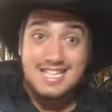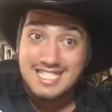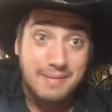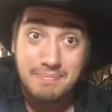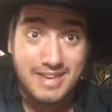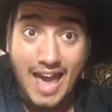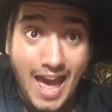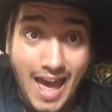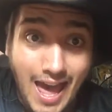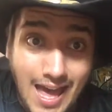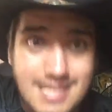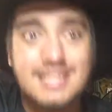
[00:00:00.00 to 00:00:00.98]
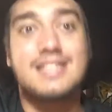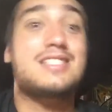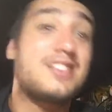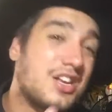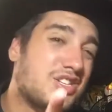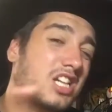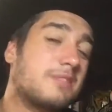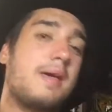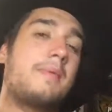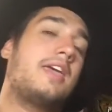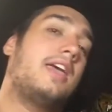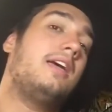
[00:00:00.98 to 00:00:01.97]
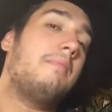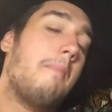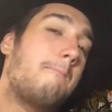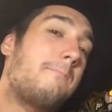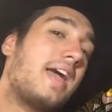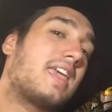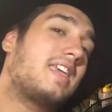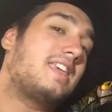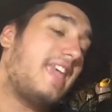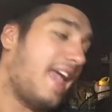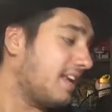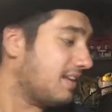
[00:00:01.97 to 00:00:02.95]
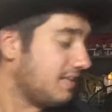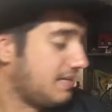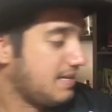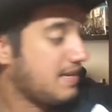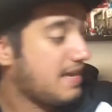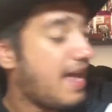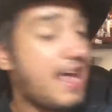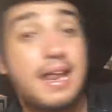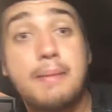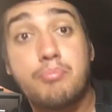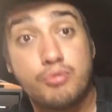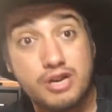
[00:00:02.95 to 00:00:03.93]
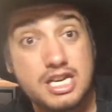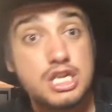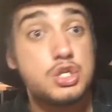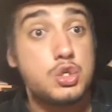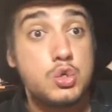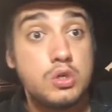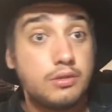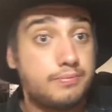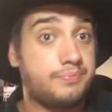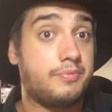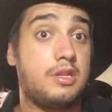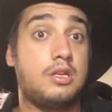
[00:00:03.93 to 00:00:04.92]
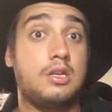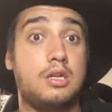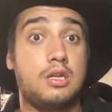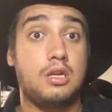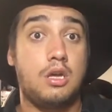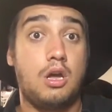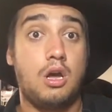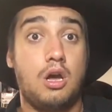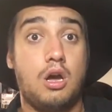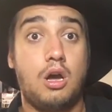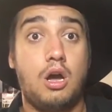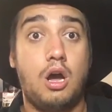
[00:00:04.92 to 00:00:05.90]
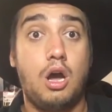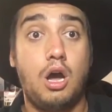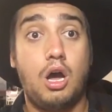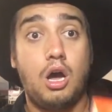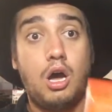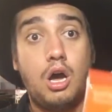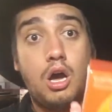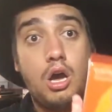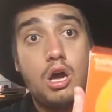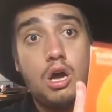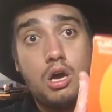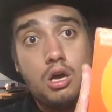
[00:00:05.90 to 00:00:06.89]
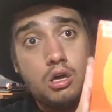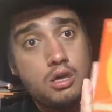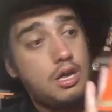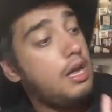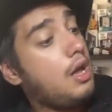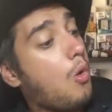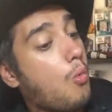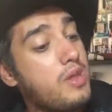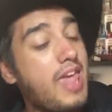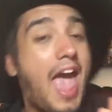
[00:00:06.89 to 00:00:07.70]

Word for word: Sup guys, Sir Chocolate Baby here, back again, and I'm bringing you, ah, we